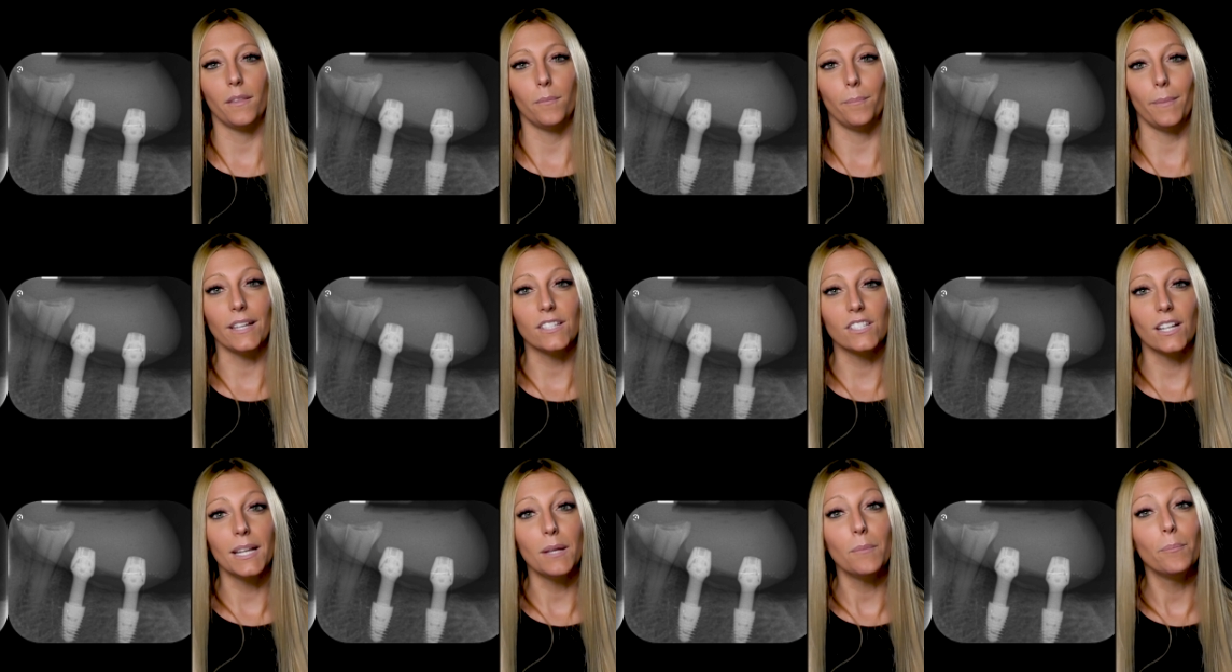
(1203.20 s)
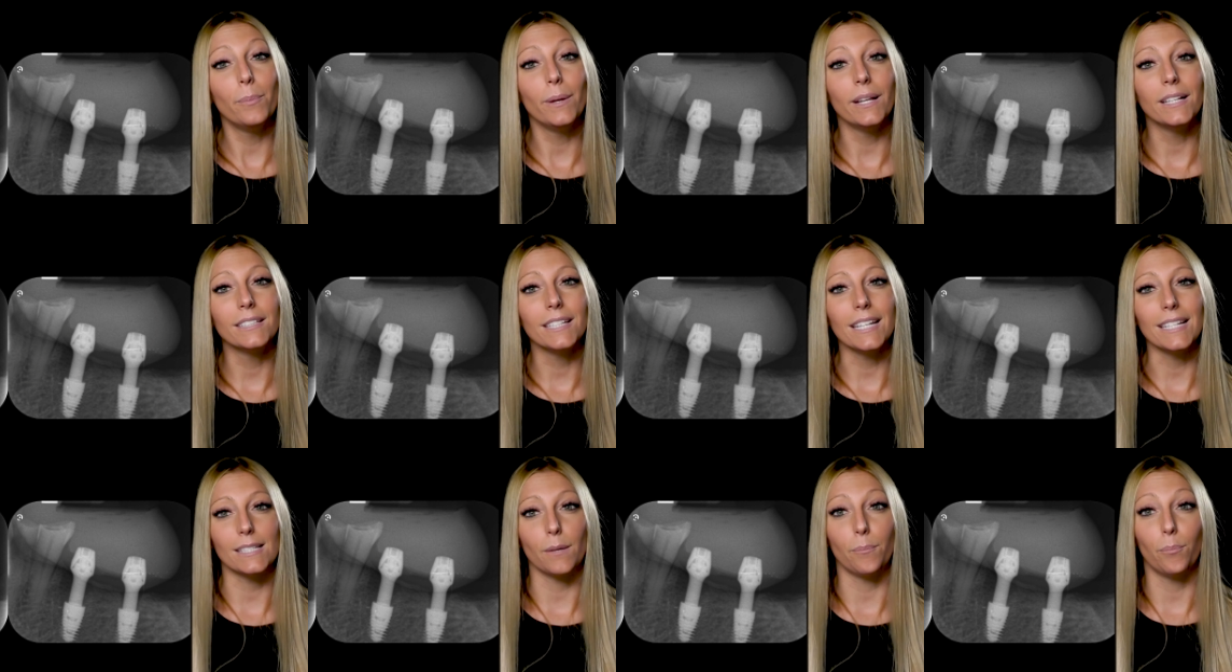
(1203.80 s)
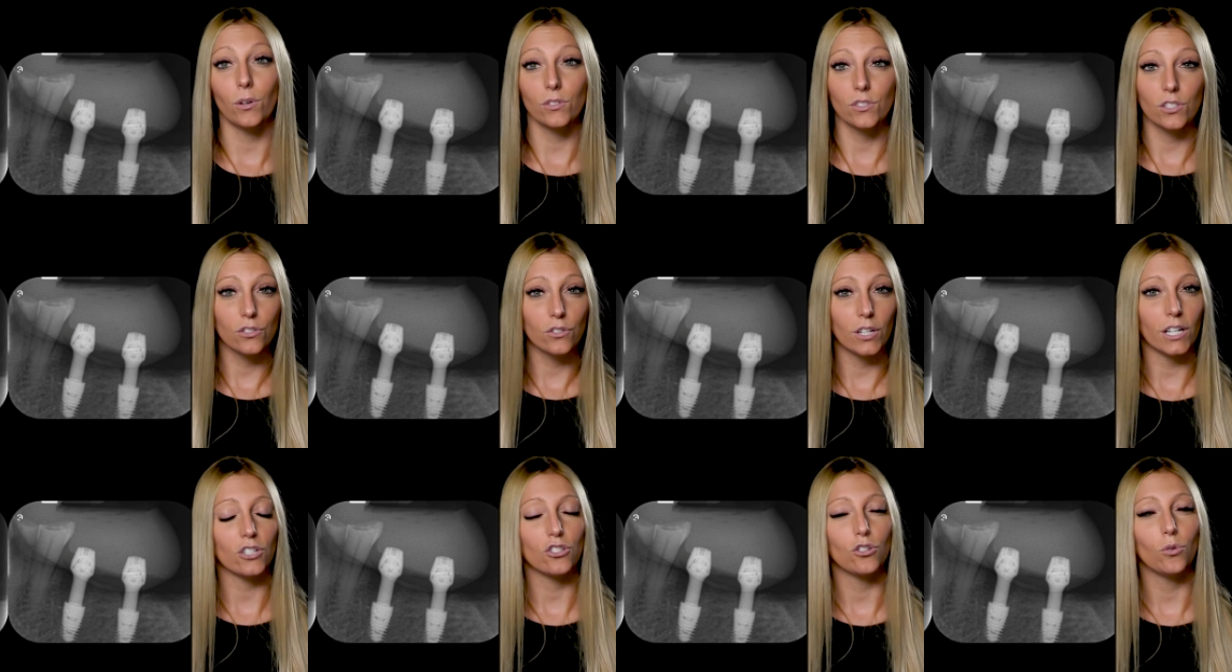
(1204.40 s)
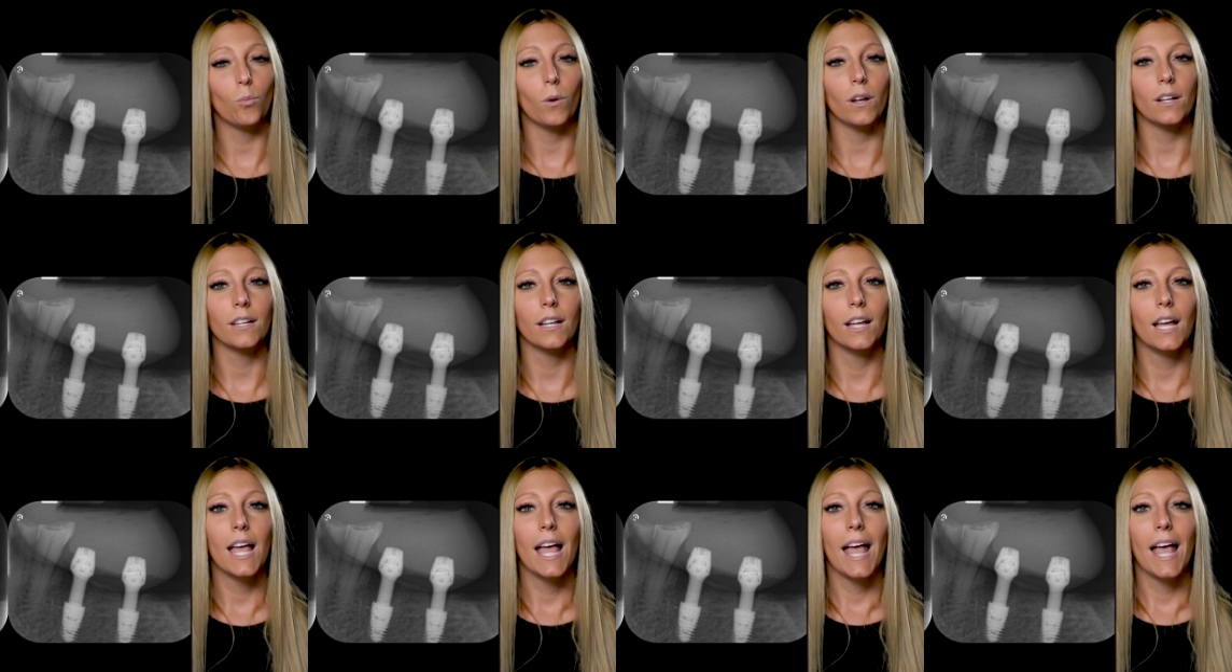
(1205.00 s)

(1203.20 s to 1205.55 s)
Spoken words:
the medial implant is a post-extraction one,